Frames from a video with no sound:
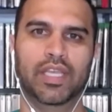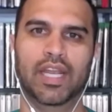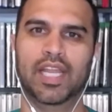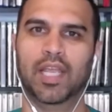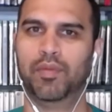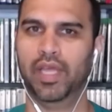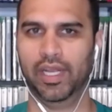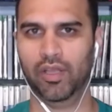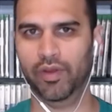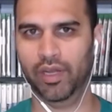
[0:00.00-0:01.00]
got an eggplant
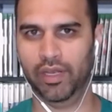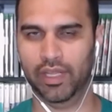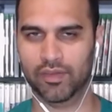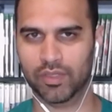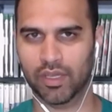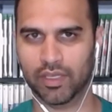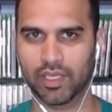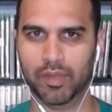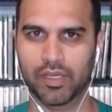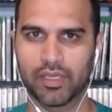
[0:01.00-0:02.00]
going on as I'm talking
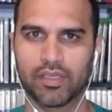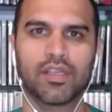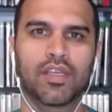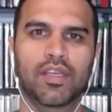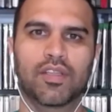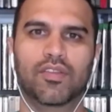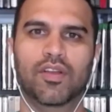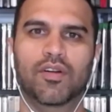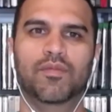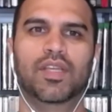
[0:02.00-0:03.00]
about it.
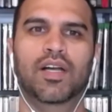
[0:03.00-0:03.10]
So